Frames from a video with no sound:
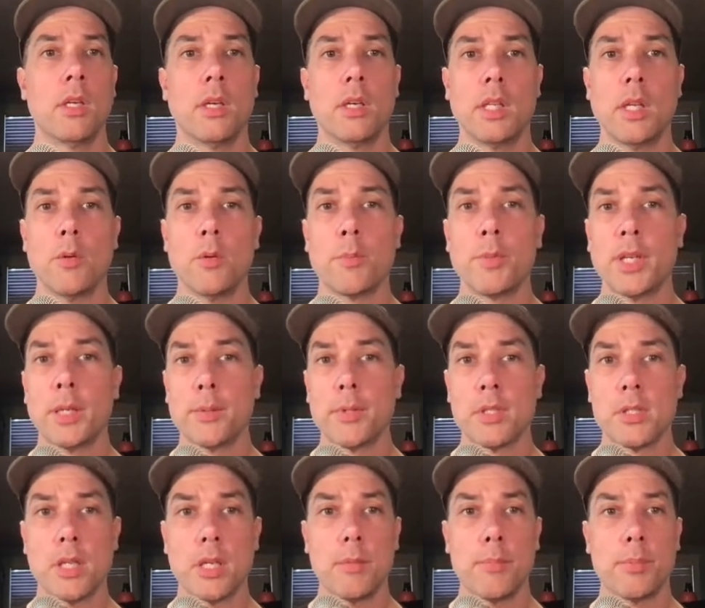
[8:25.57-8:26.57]
That will bring up the
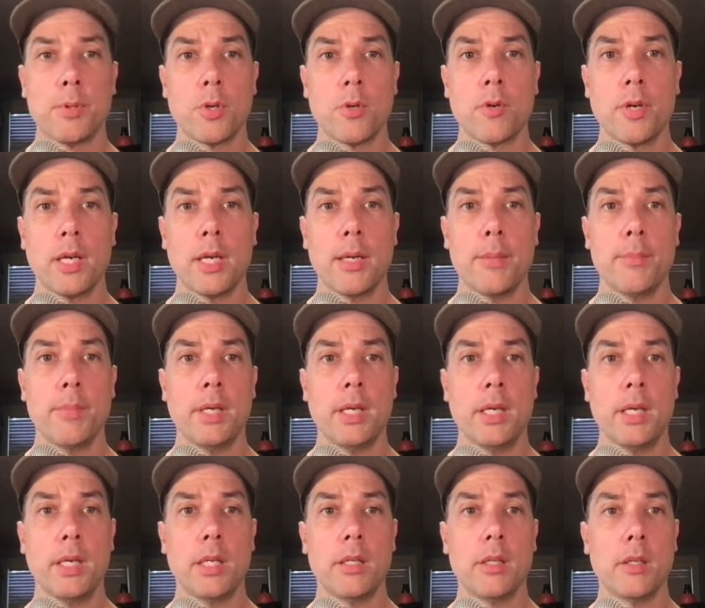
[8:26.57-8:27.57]
setup program,
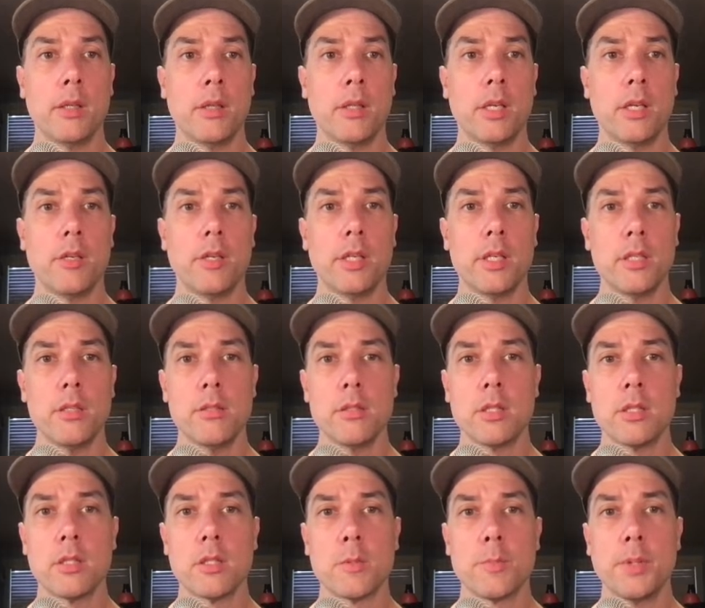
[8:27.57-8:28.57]
and there it is.
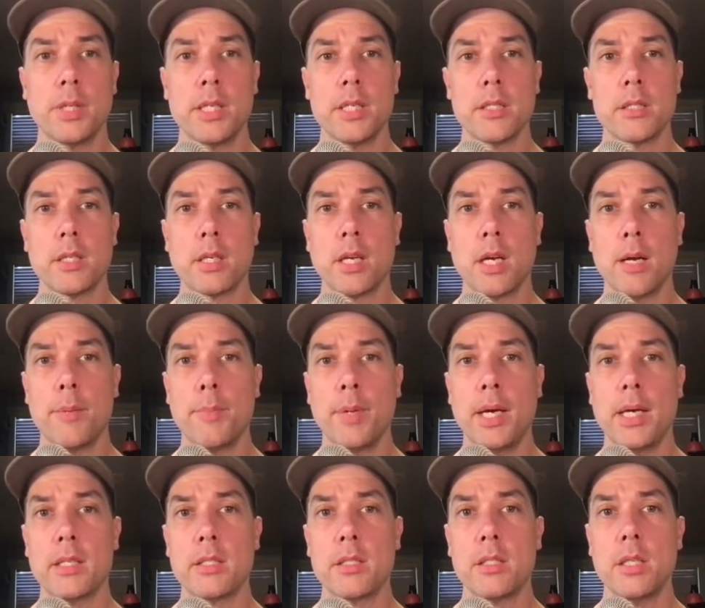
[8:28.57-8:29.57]
The display is the
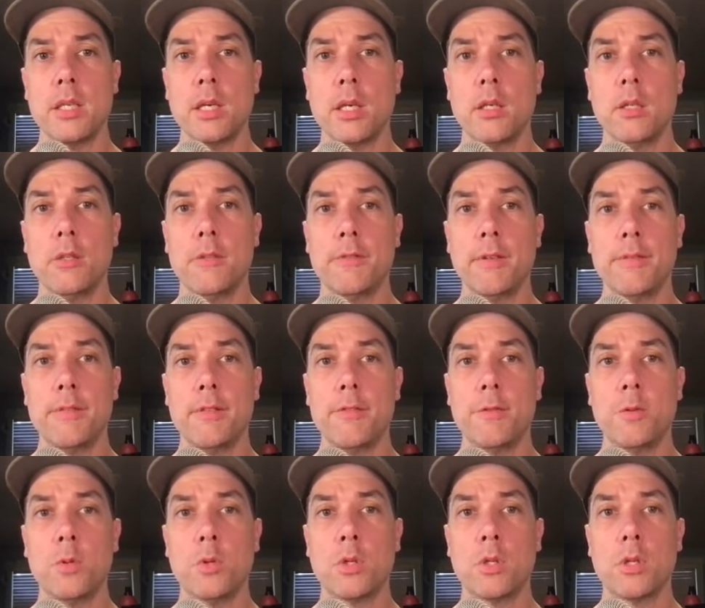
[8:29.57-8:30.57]
Compaq C L
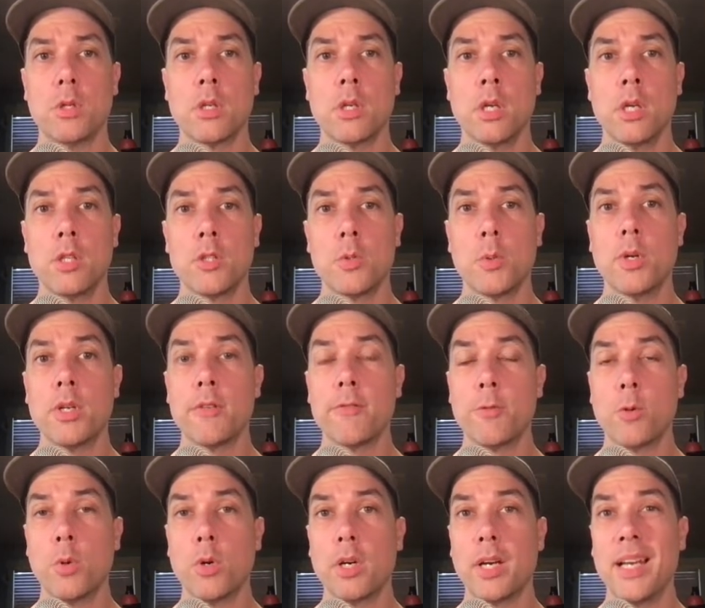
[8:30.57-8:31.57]
fifty-four
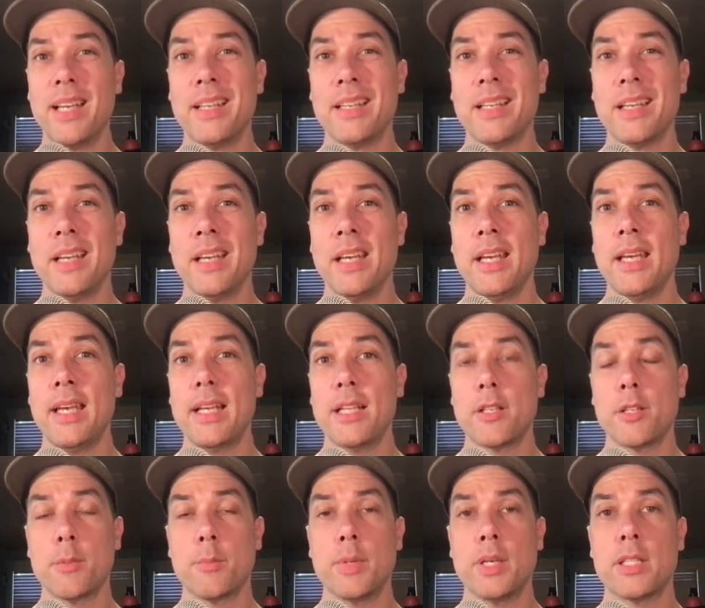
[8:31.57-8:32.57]
twenty-four at eight
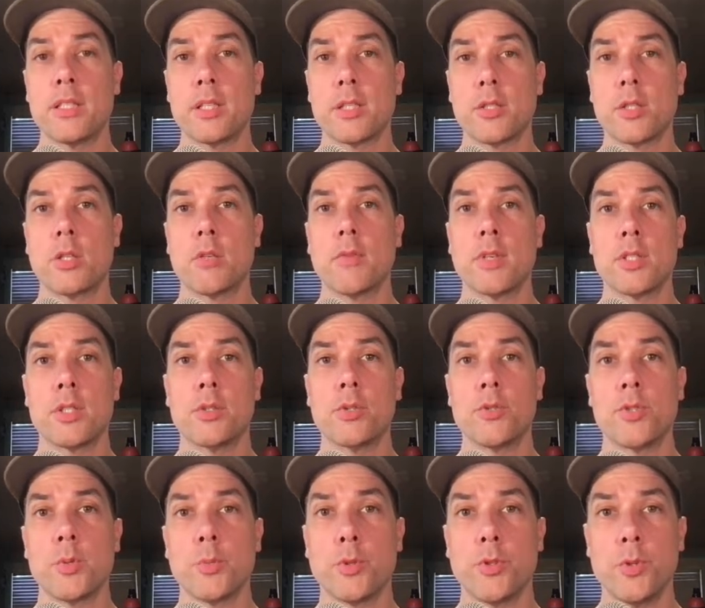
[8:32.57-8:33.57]
hundred by six hundred
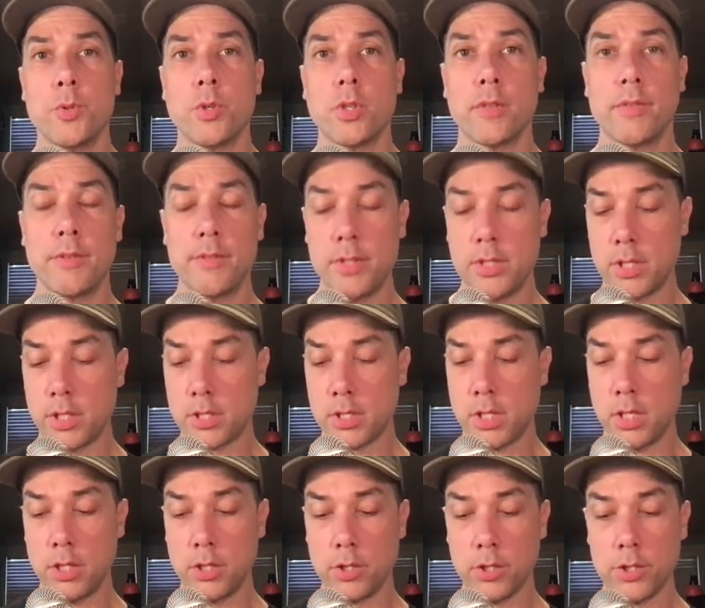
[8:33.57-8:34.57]
resolution with two hundred fifty-six
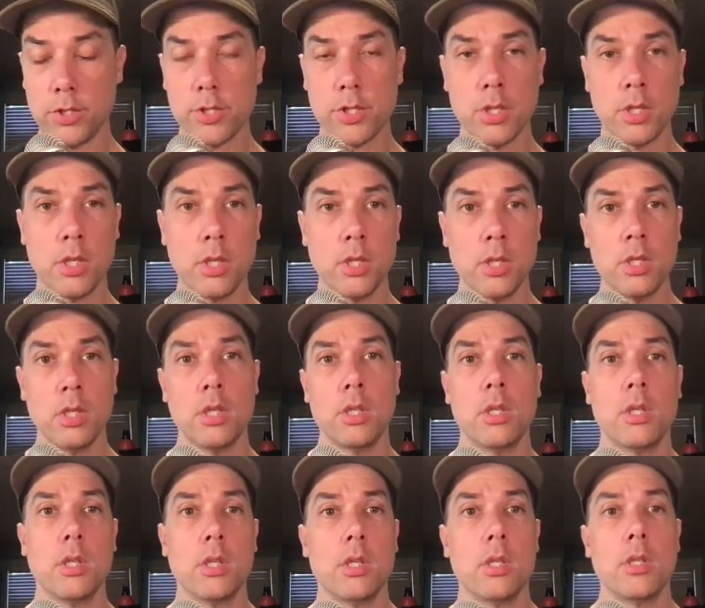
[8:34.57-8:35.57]
colors.
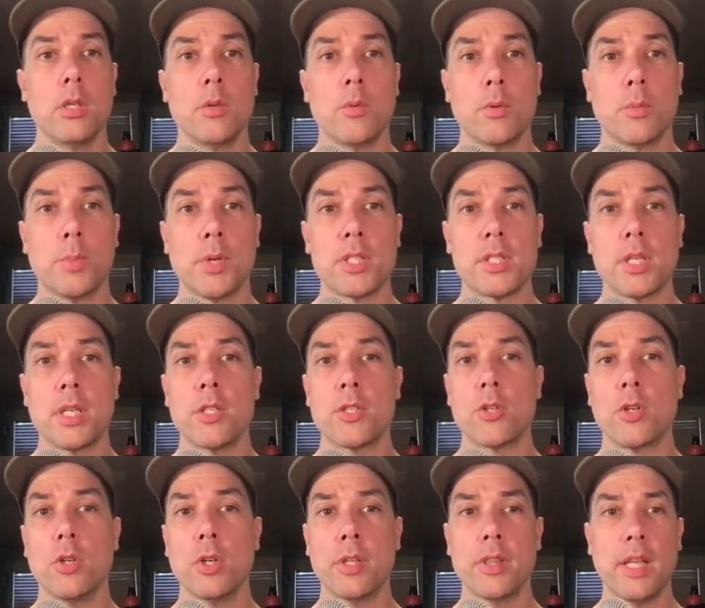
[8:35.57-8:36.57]
Press
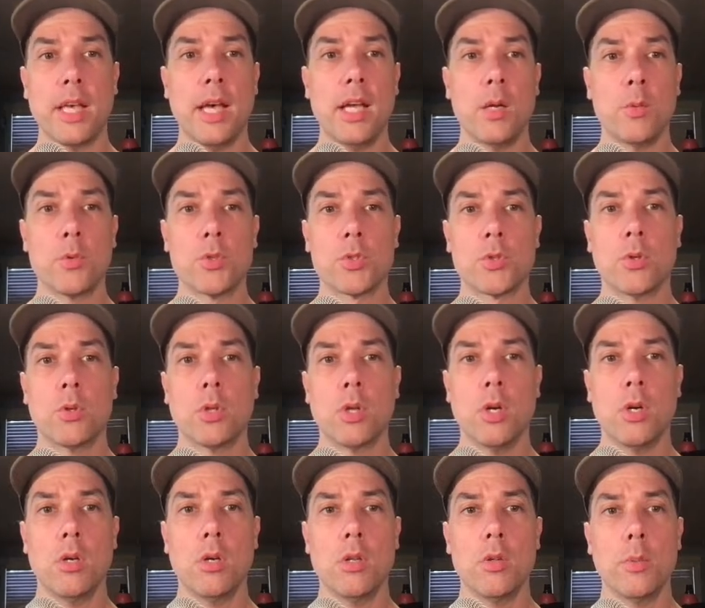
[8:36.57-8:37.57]
enter on that and we'll scroll
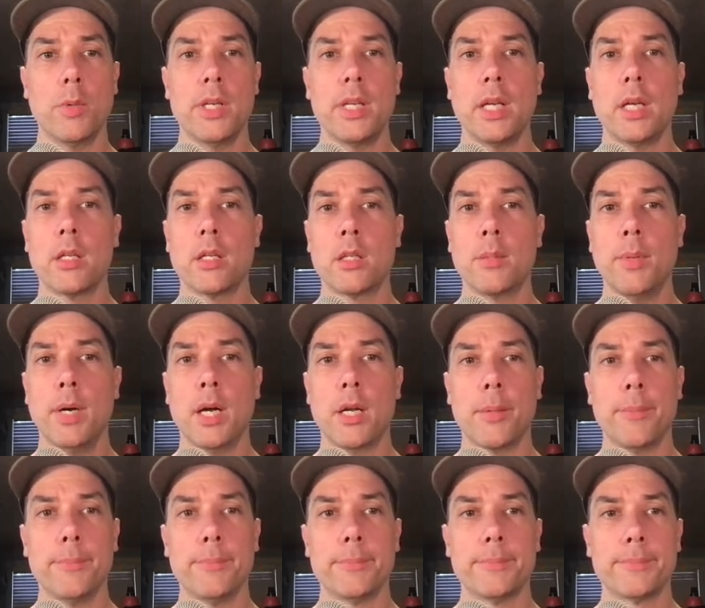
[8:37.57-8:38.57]
all the way down to the
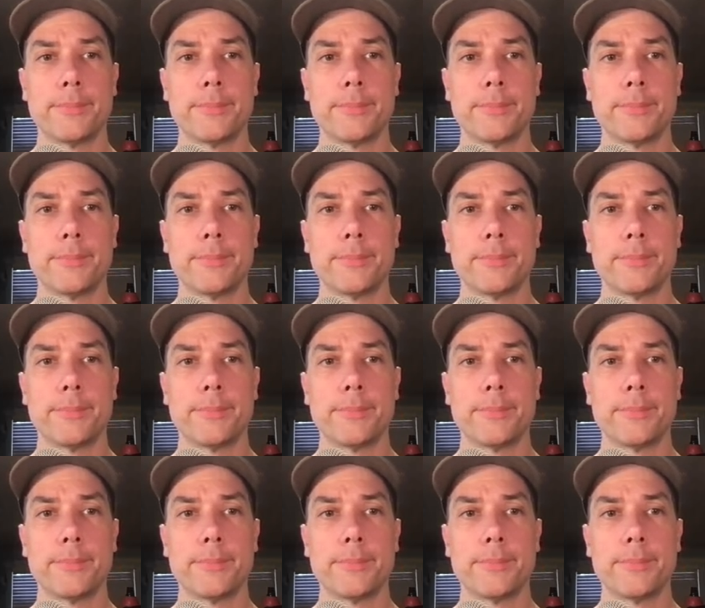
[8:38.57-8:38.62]
bottom.